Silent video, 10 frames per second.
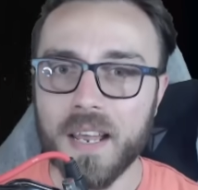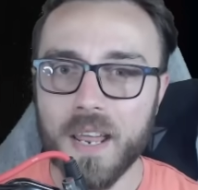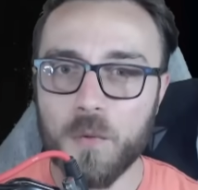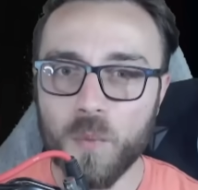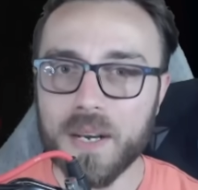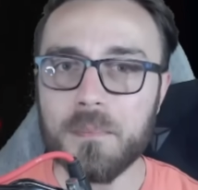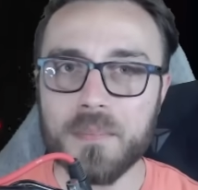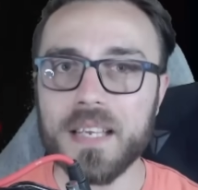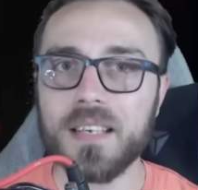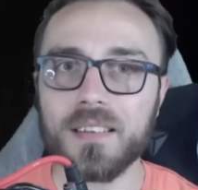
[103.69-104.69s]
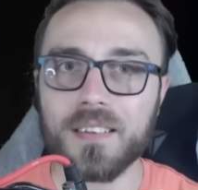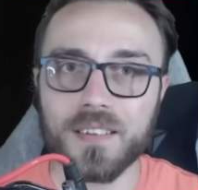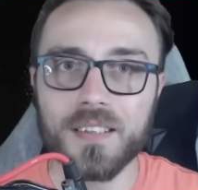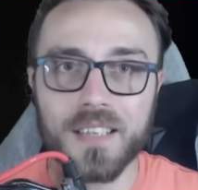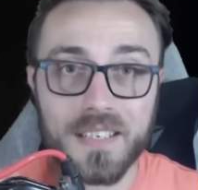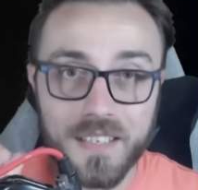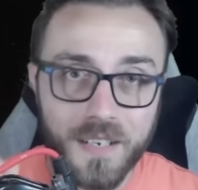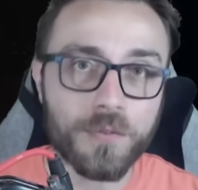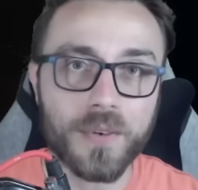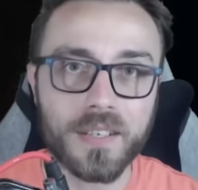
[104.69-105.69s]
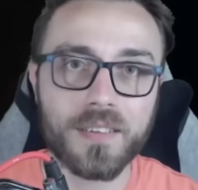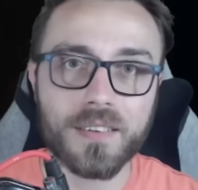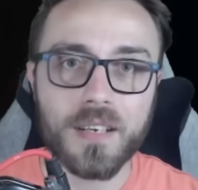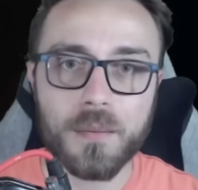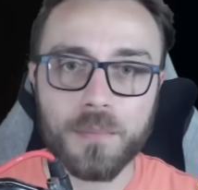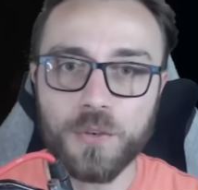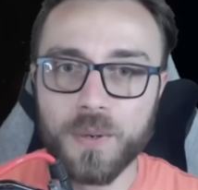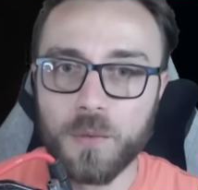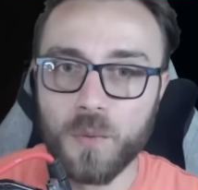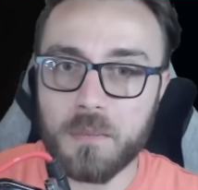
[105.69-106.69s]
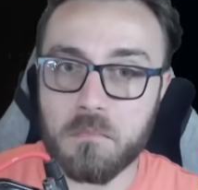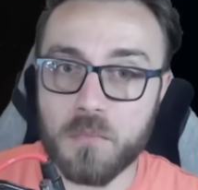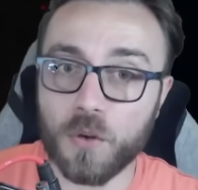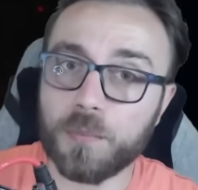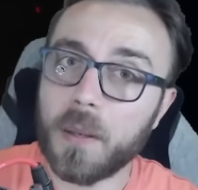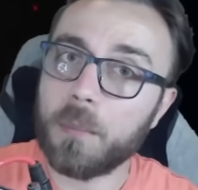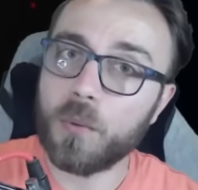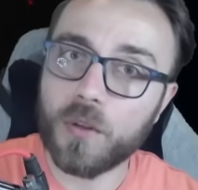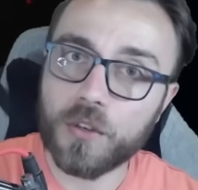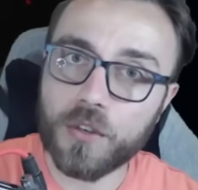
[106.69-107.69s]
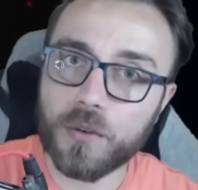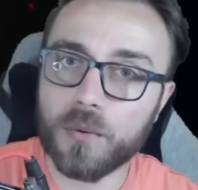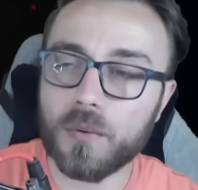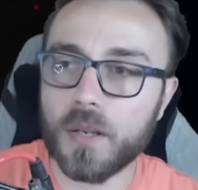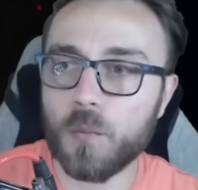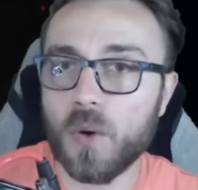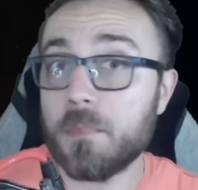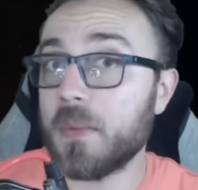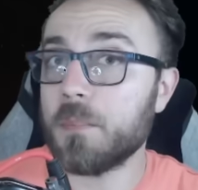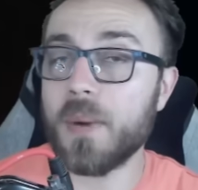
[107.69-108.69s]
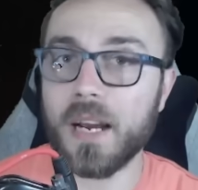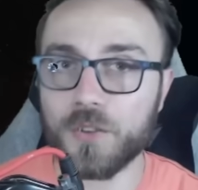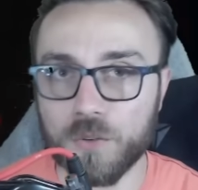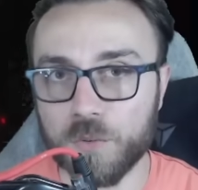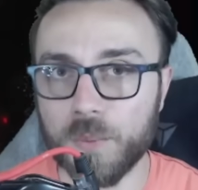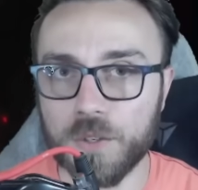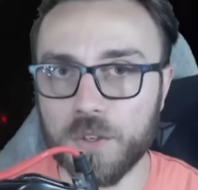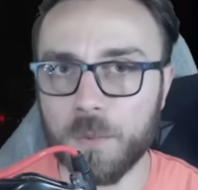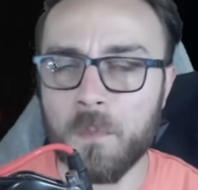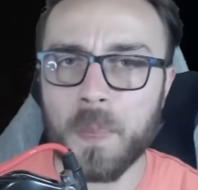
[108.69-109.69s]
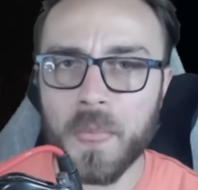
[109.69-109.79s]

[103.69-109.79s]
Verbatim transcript: And what it means, the difference between what most people will do and what min maxers will do.